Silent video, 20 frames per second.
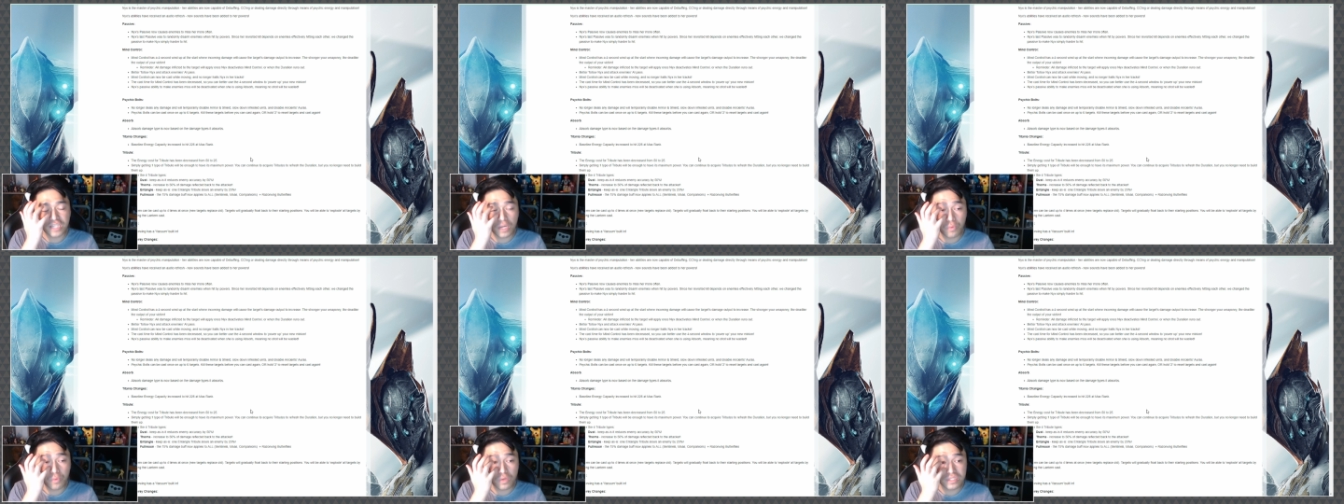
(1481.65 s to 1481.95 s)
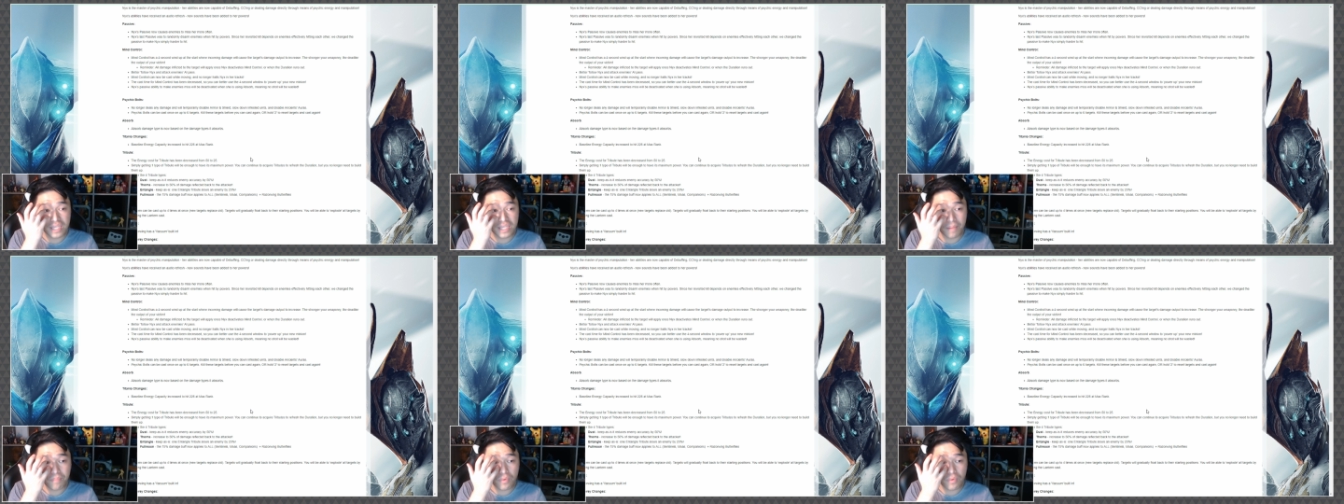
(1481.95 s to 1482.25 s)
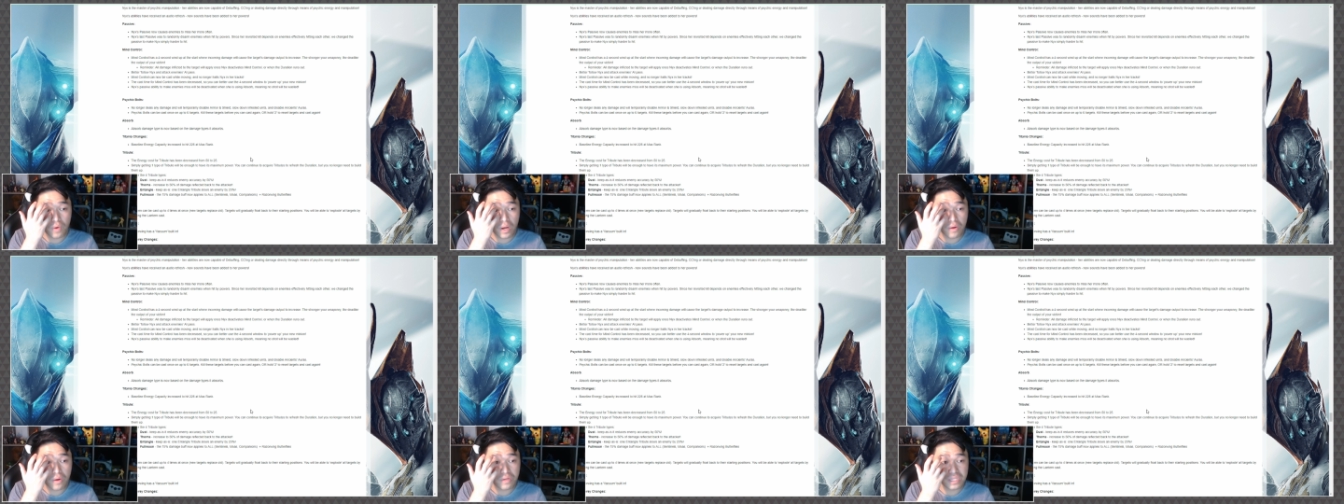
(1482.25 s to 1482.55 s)
and will
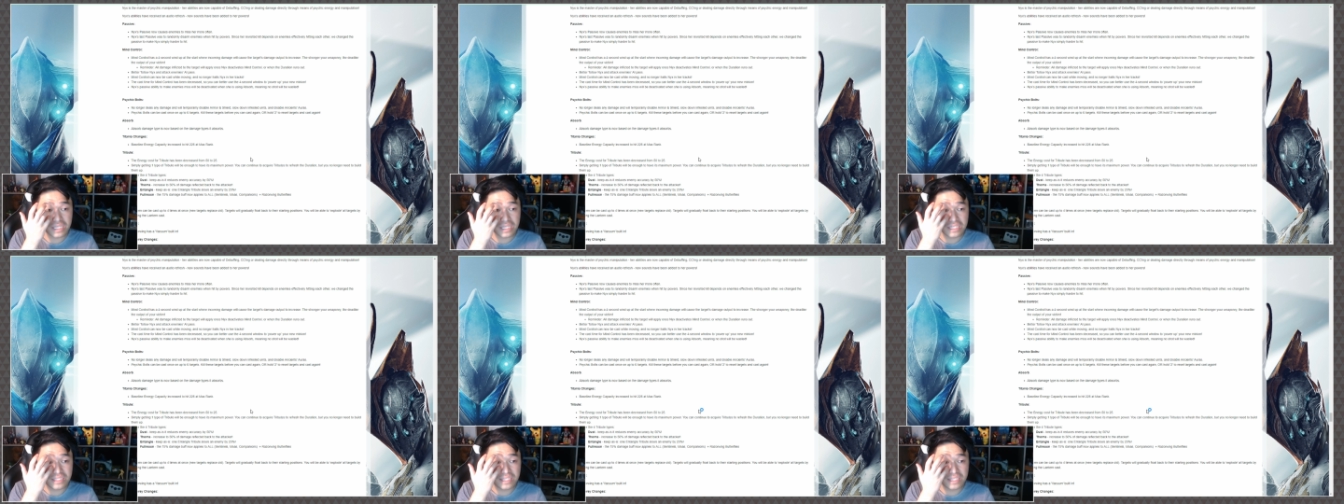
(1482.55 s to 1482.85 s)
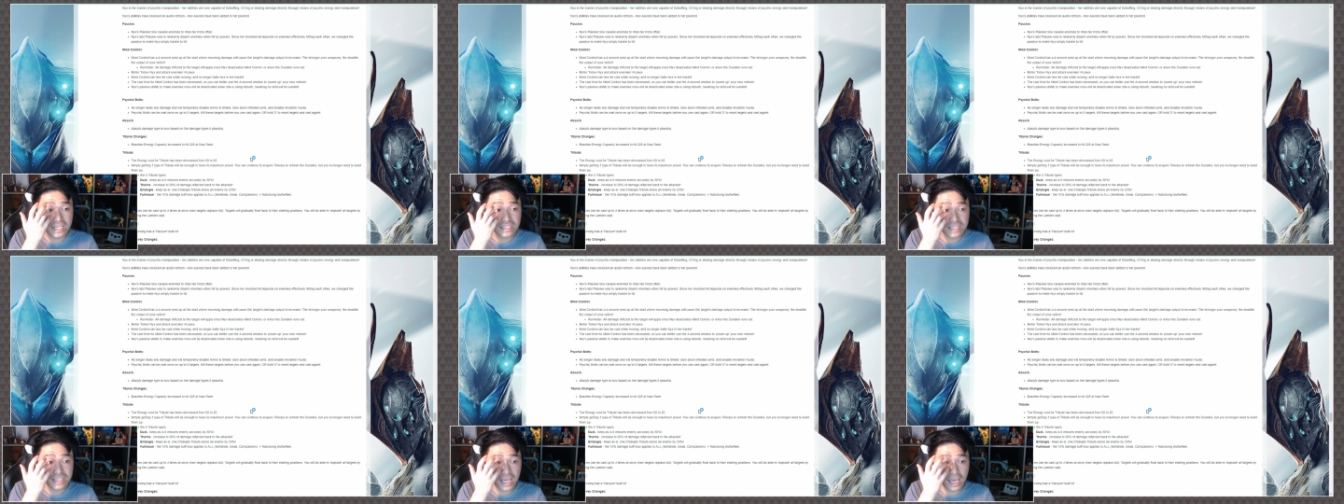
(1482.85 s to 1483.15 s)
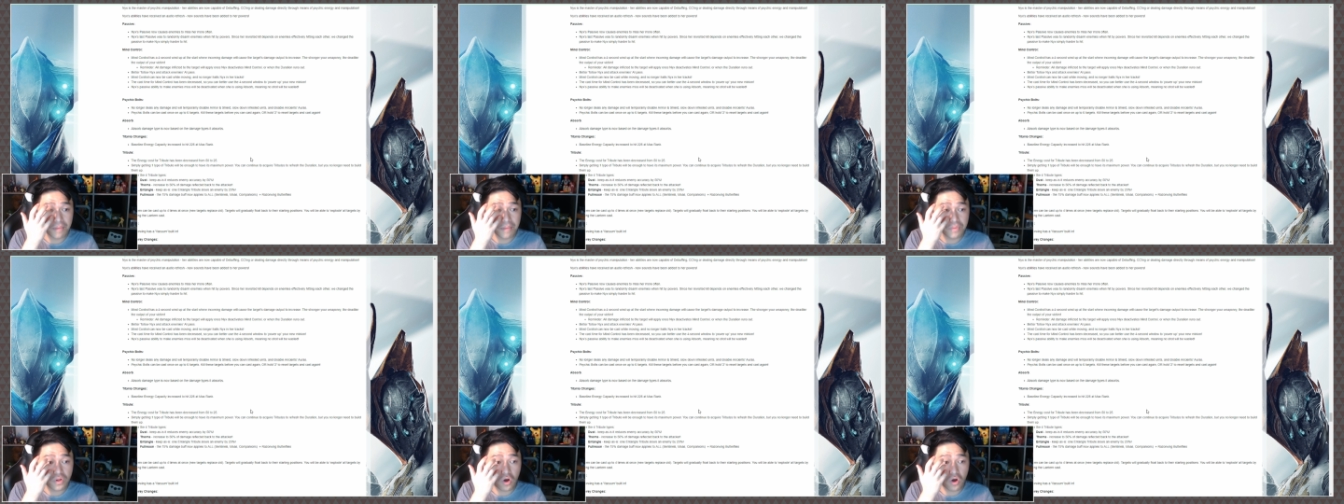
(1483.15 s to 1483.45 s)
temporarily
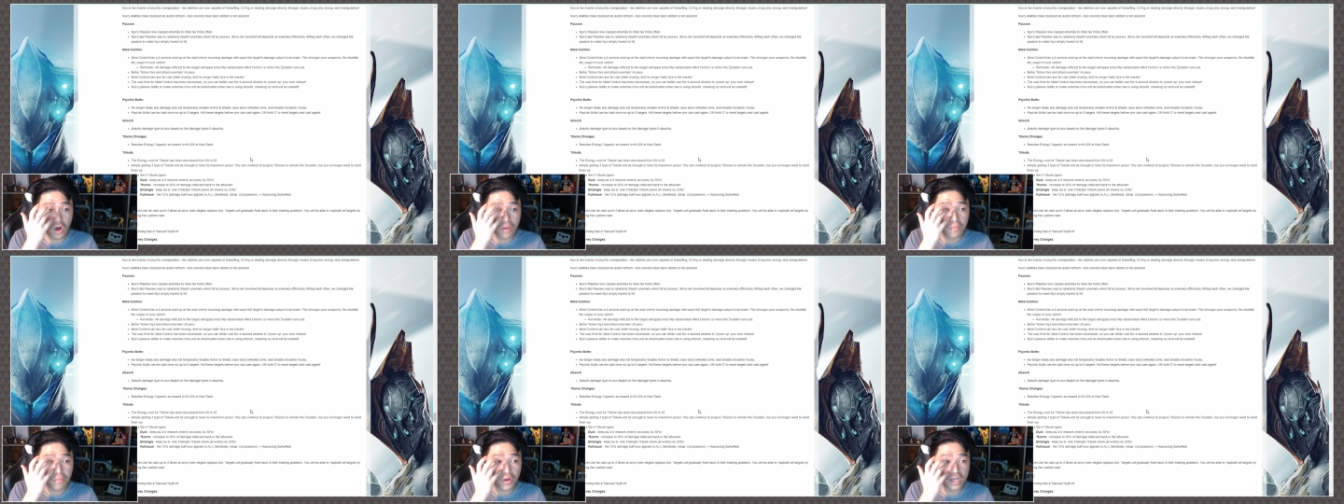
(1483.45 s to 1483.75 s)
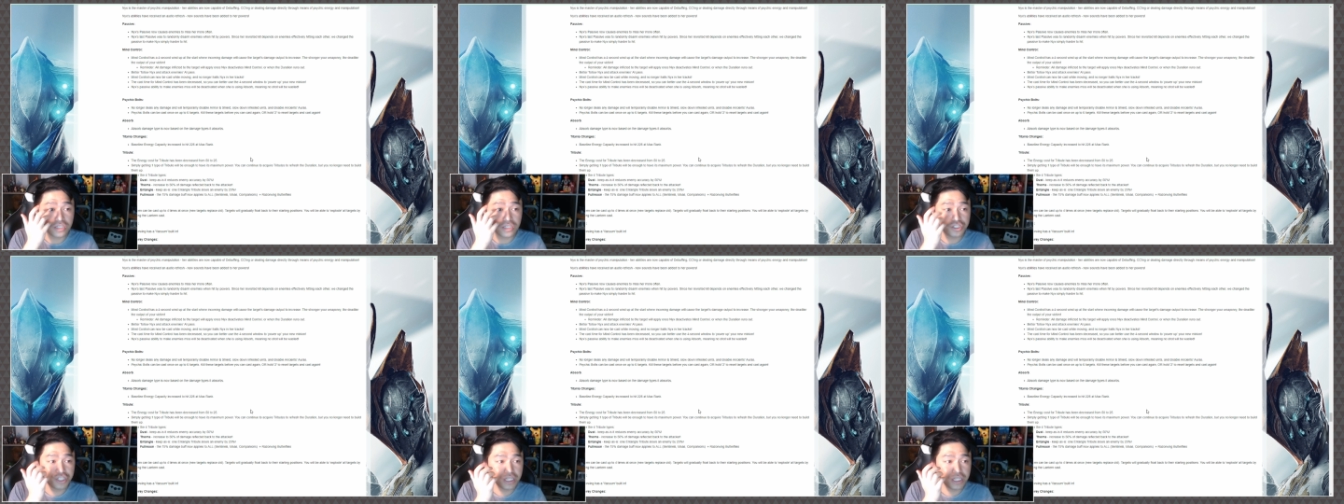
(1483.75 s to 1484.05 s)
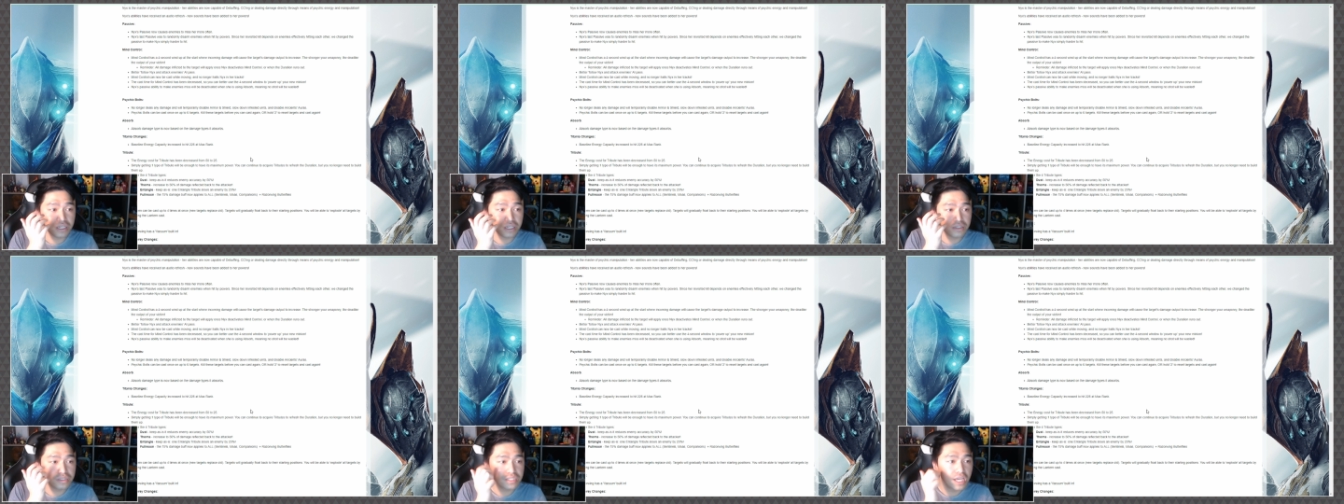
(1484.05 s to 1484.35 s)
disable armor and
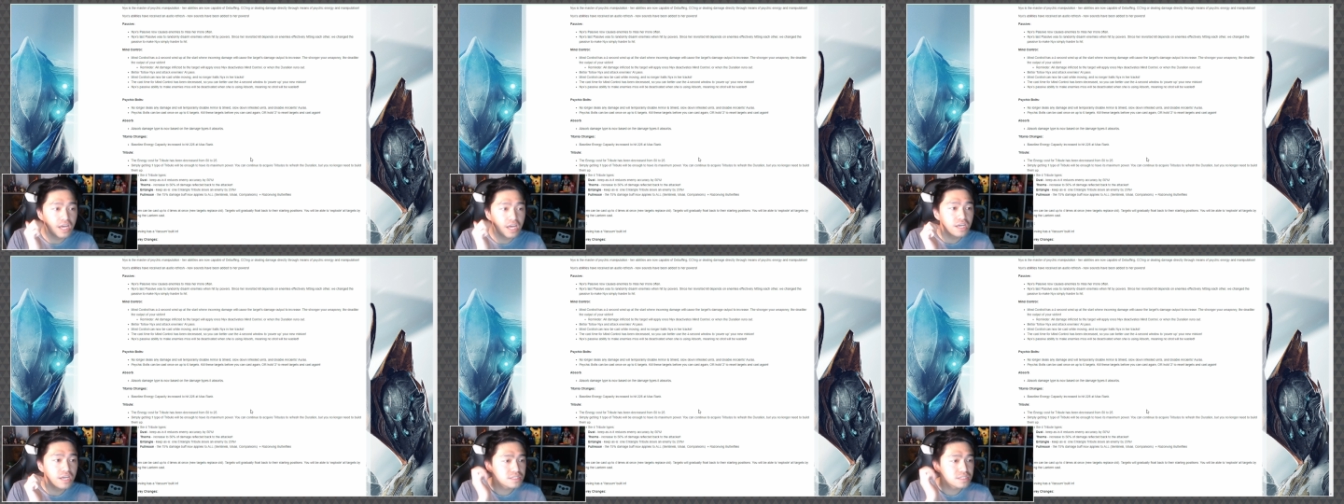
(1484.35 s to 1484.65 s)
shields,